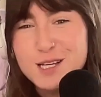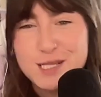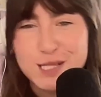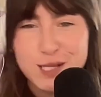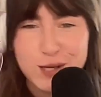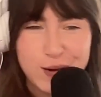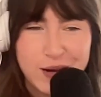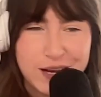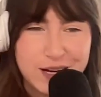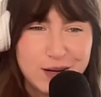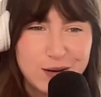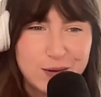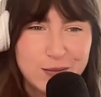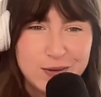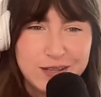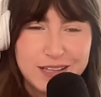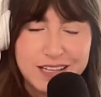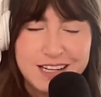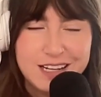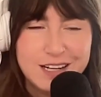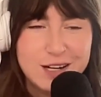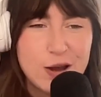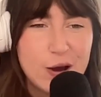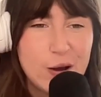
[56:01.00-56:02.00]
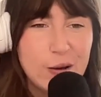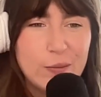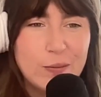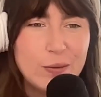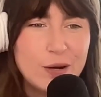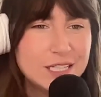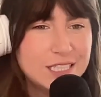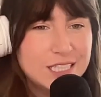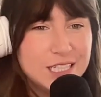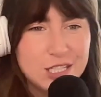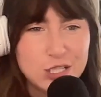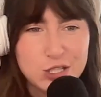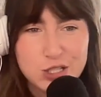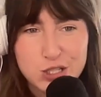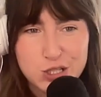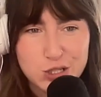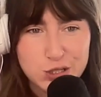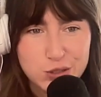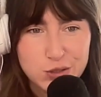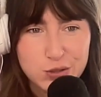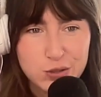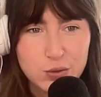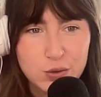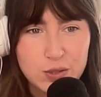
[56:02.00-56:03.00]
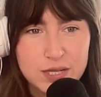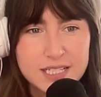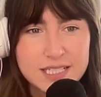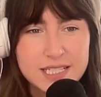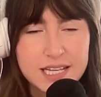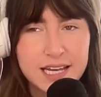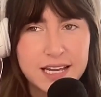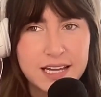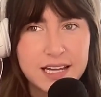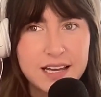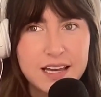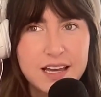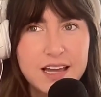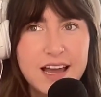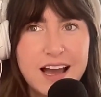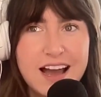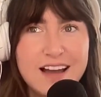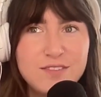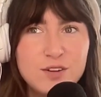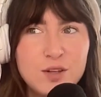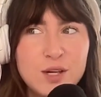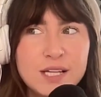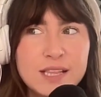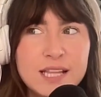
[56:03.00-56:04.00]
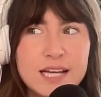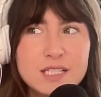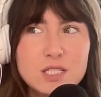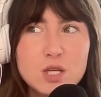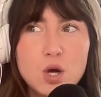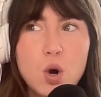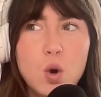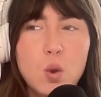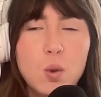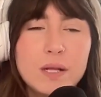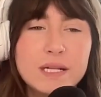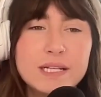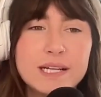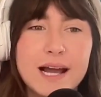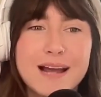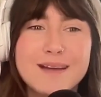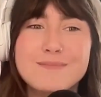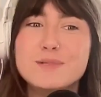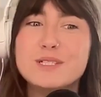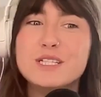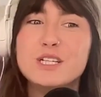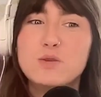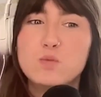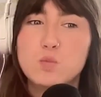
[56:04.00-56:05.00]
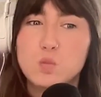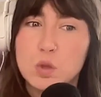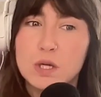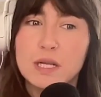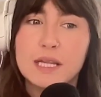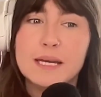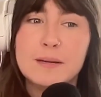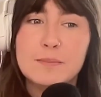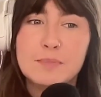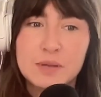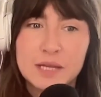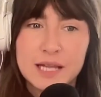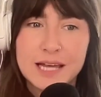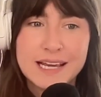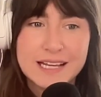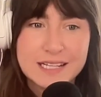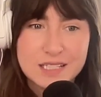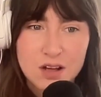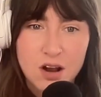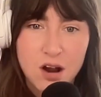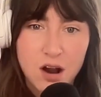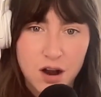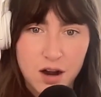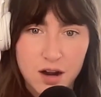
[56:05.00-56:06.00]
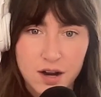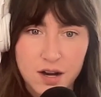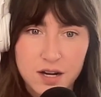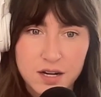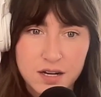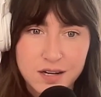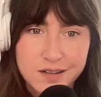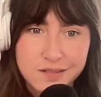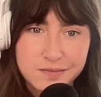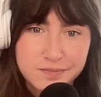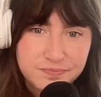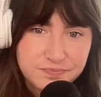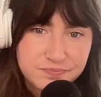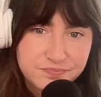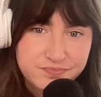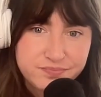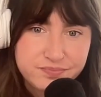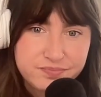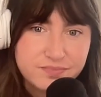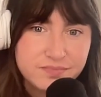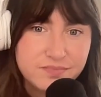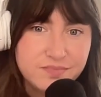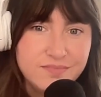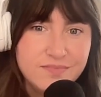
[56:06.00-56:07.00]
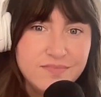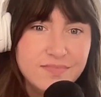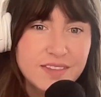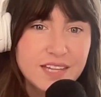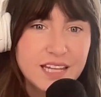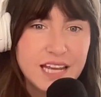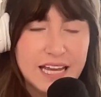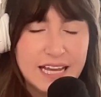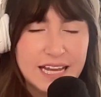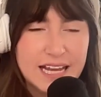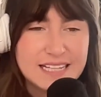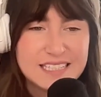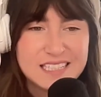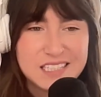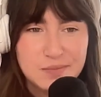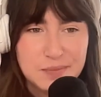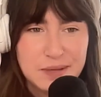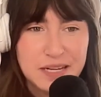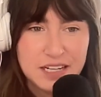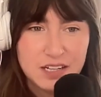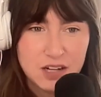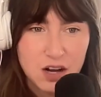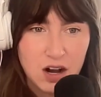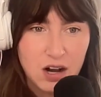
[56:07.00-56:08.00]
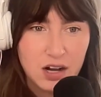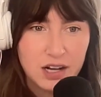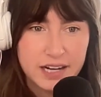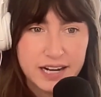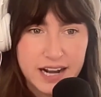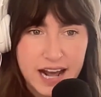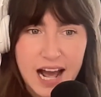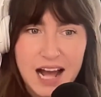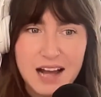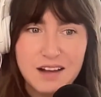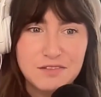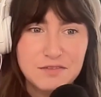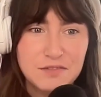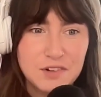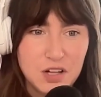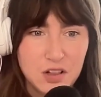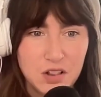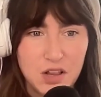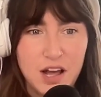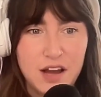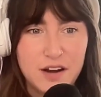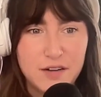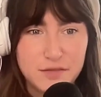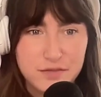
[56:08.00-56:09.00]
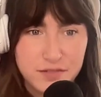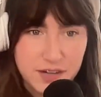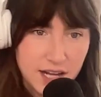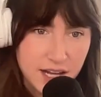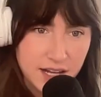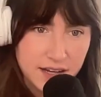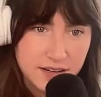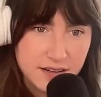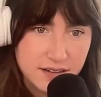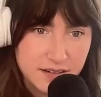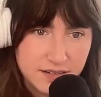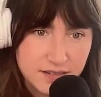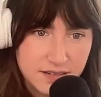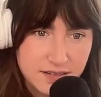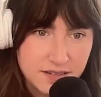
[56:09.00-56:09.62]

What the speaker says: So I don't really know what to do because, like, I feel like that's the only time she really plays hard and gets to be a dog and have a lot of fun.